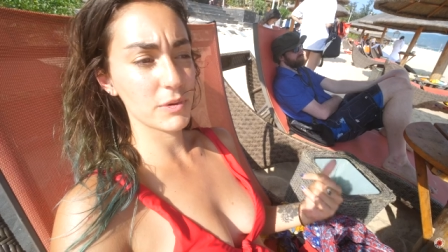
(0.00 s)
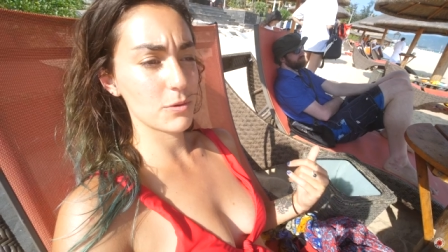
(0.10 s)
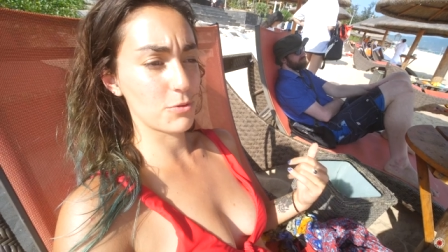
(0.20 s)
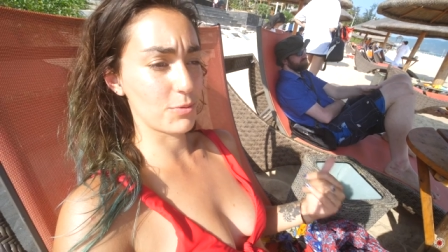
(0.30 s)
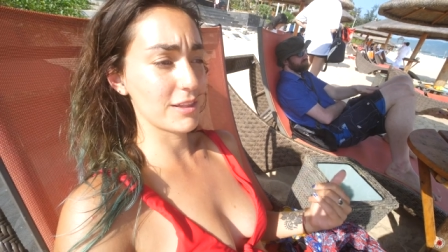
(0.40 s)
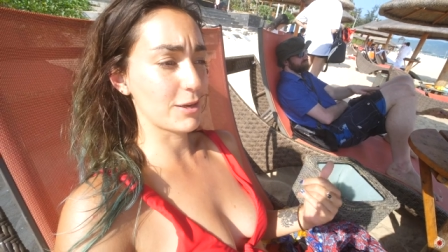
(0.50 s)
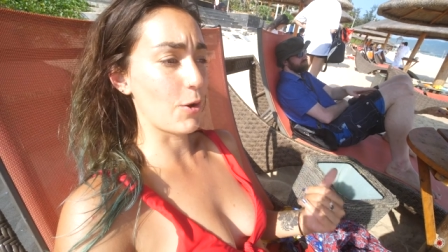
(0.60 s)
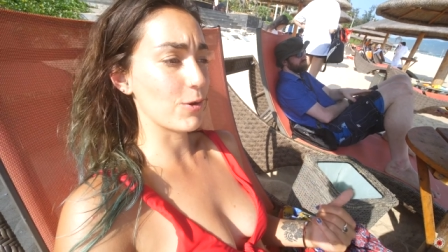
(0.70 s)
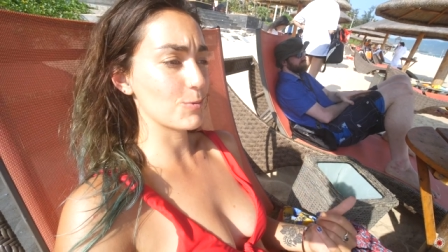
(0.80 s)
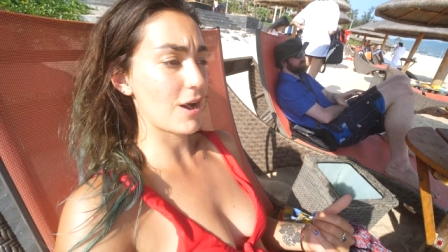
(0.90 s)
but it was really
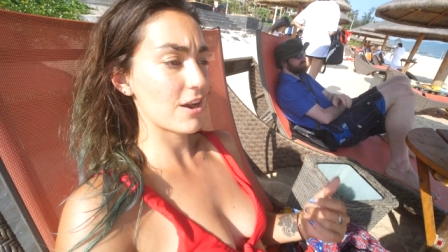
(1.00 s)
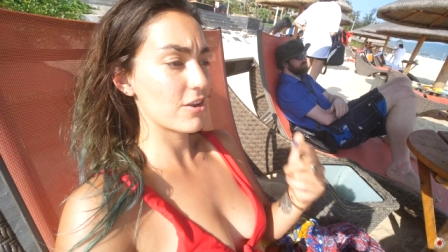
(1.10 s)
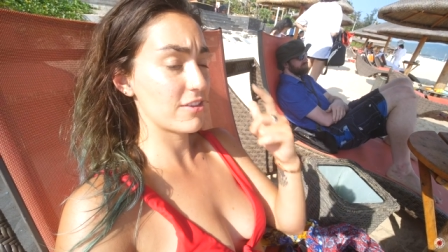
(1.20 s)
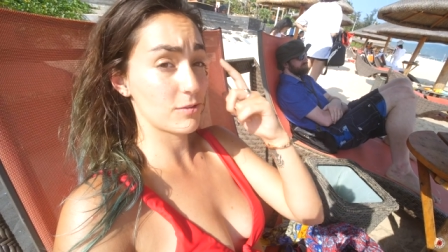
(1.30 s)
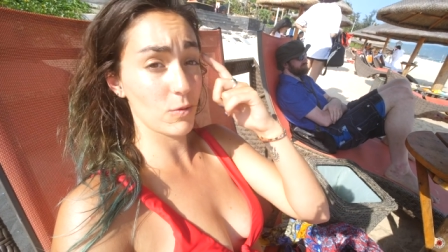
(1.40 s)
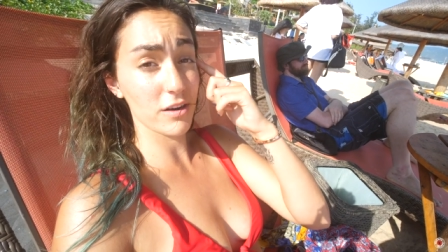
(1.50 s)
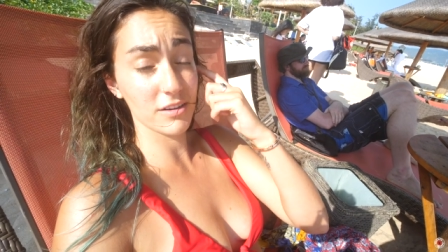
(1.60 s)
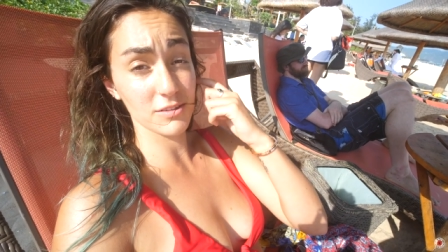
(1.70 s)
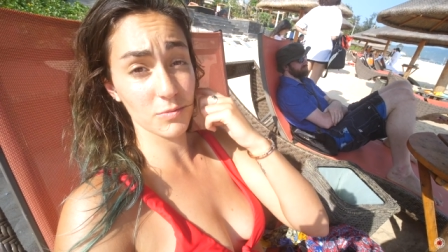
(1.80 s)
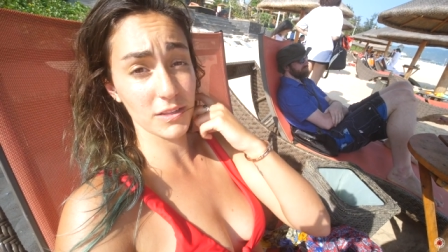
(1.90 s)
cold water. This
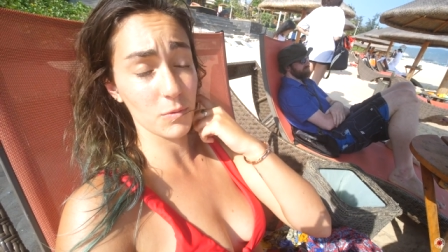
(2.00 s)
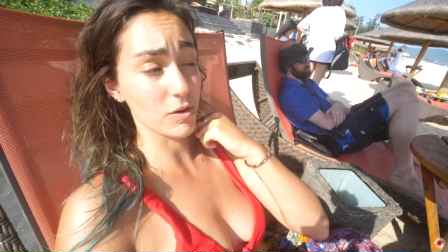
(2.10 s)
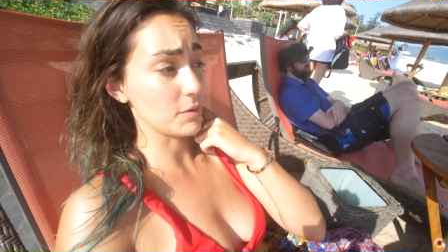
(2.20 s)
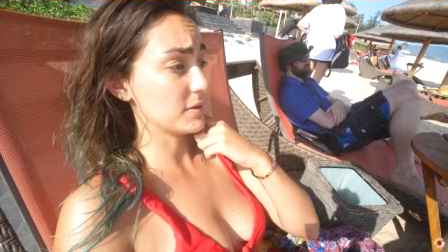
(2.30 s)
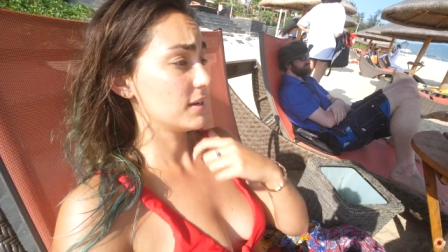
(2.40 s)
water is really warm.